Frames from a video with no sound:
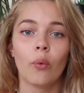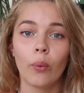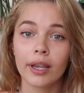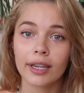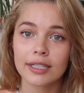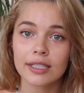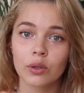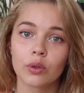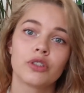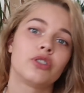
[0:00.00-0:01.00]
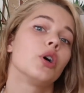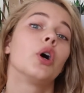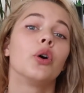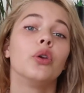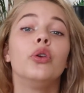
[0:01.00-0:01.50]
Wiccans
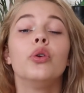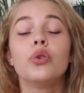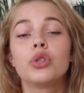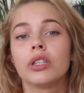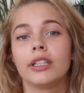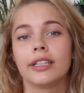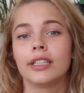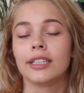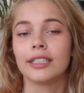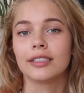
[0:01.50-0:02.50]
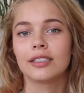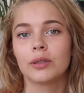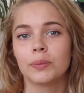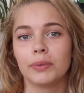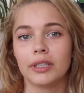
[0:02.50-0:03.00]
also, usually at least,
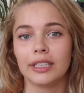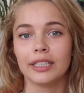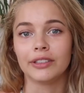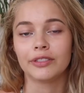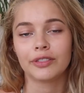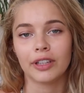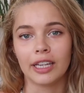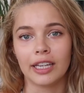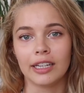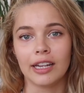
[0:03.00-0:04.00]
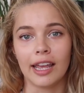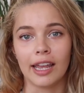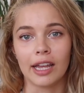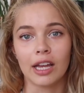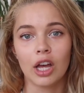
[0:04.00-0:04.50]
believe in
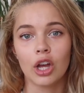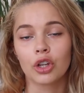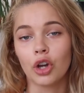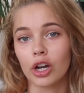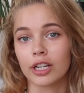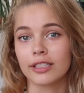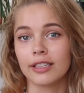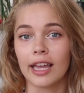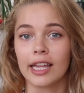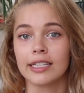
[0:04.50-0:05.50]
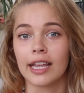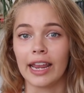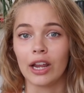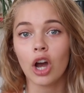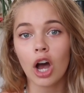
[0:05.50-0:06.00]
a goddess and
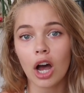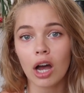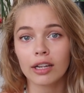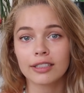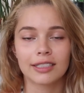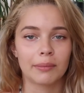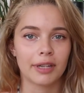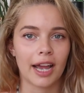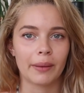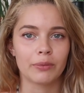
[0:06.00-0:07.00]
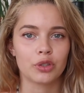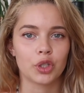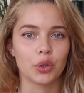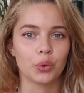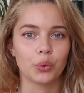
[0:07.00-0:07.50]
a god. Sometimes
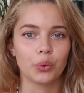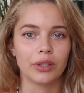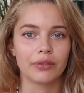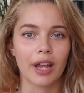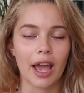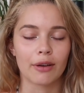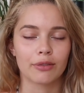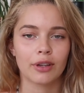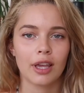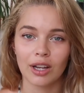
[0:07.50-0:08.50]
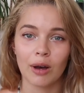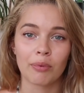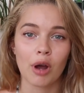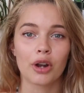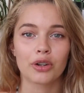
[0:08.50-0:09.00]
you even have a
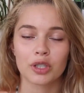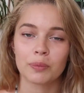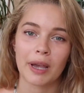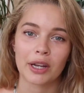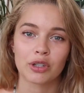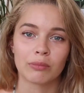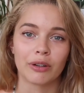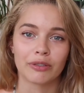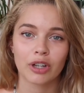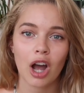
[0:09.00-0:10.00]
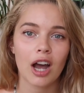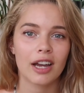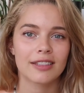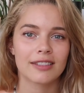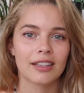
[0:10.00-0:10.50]
broader spectrum of
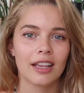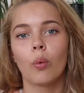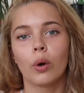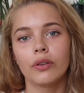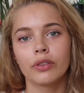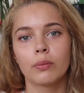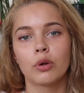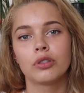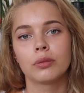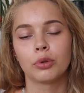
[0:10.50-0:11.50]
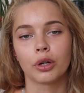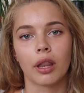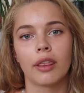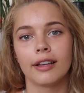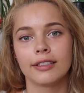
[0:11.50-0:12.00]
gods. One of the most
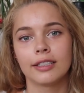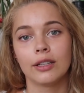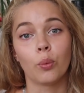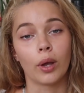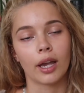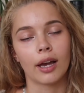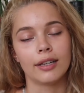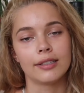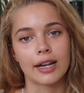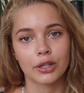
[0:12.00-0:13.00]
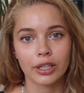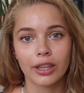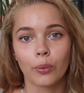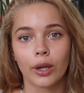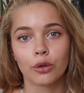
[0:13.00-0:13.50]
important things in Wicca is actually
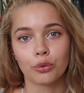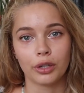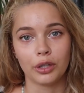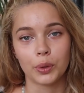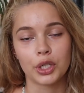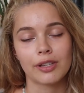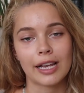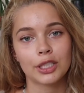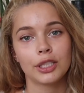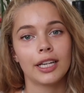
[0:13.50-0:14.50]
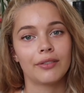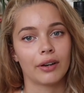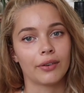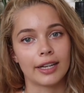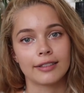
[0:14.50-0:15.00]
the Wiccan Rede, which is actually a
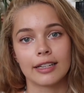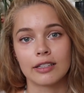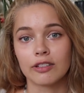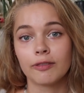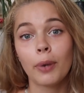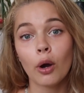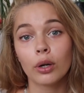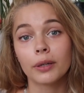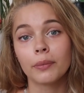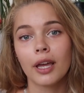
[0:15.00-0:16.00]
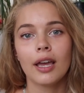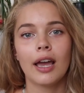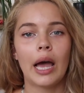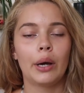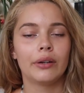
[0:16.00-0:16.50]
very extensive poem.
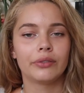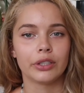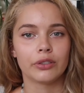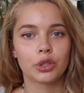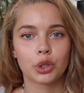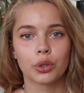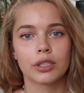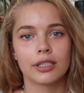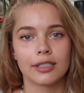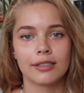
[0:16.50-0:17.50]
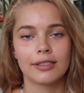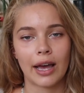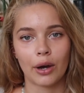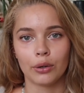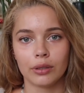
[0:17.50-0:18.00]
However, it's shortened
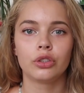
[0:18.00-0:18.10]
down.